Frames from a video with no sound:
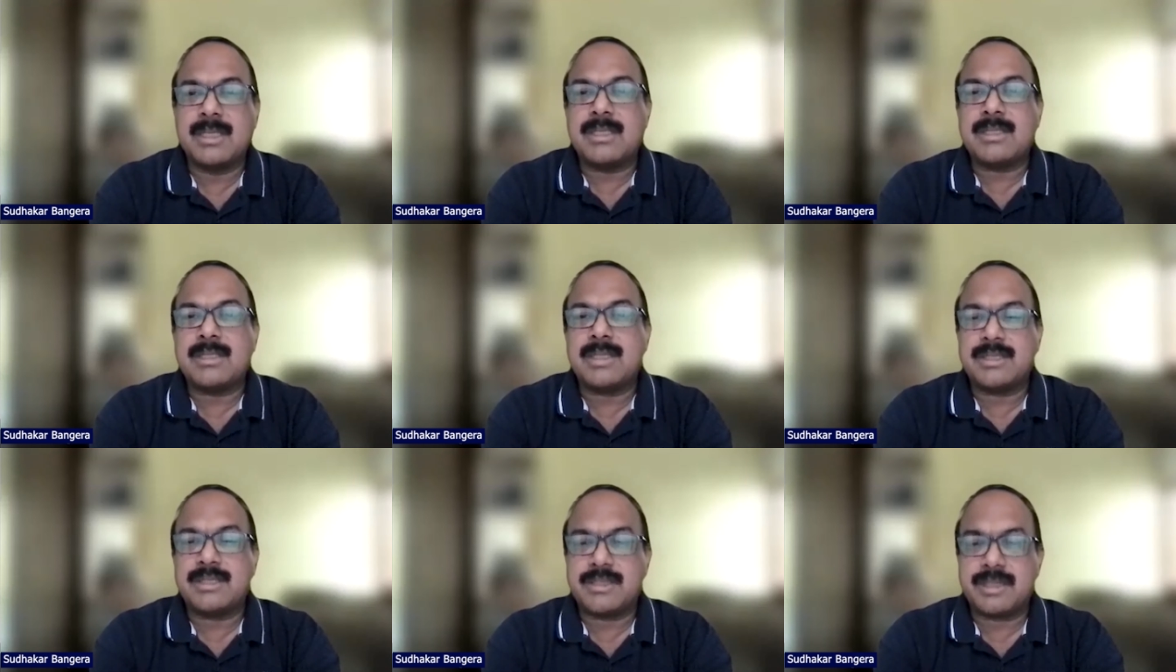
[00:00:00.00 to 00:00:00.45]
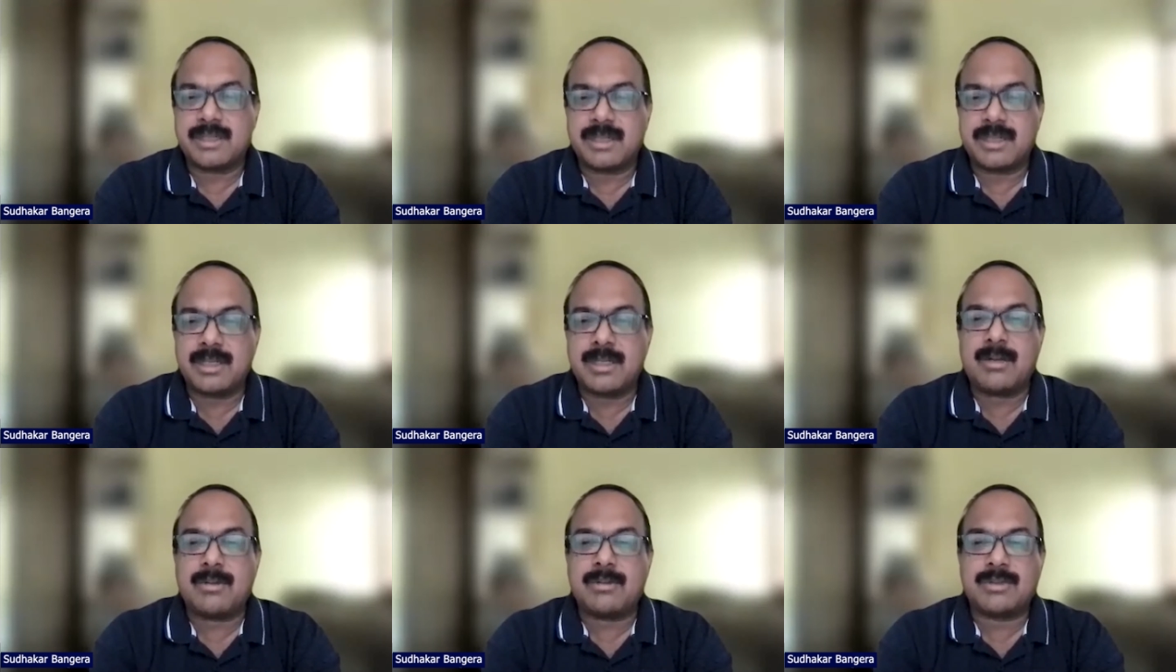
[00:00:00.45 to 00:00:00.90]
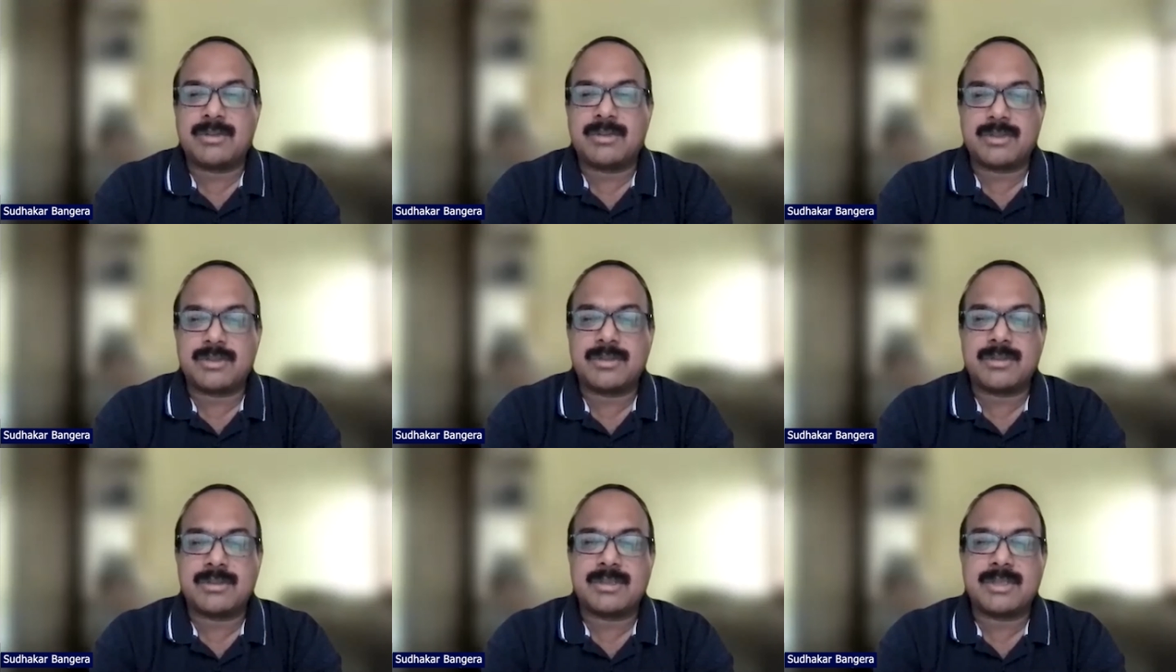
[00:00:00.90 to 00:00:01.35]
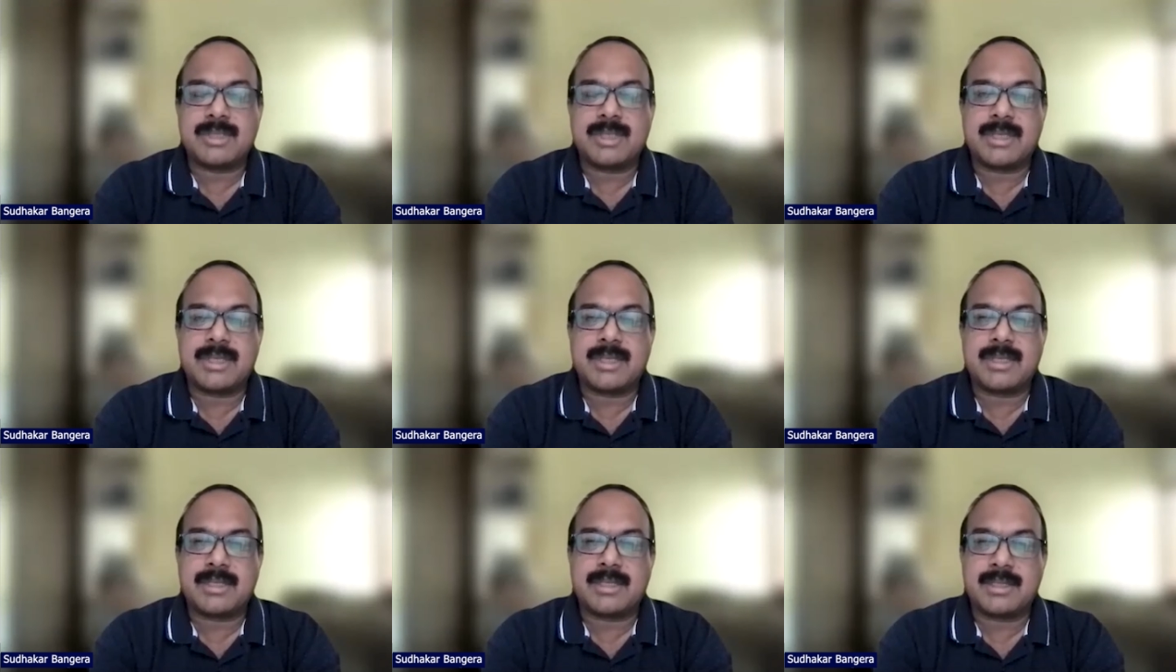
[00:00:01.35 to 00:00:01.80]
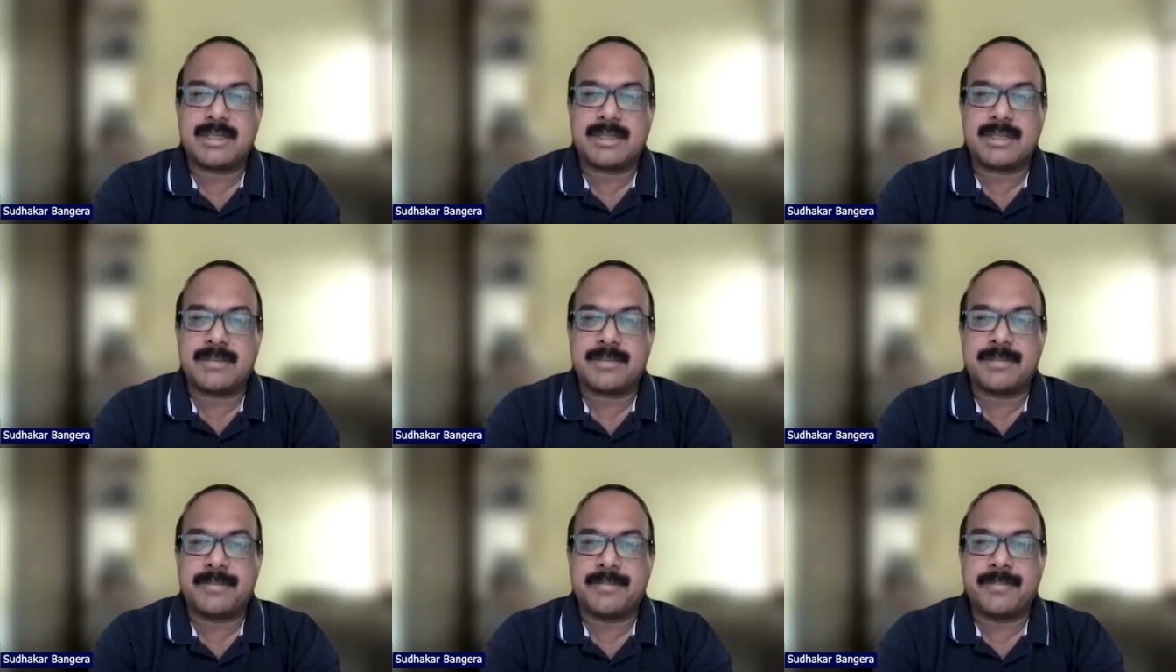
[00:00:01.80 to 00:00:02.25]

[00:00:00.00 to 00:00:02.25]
they generally outsource their uh,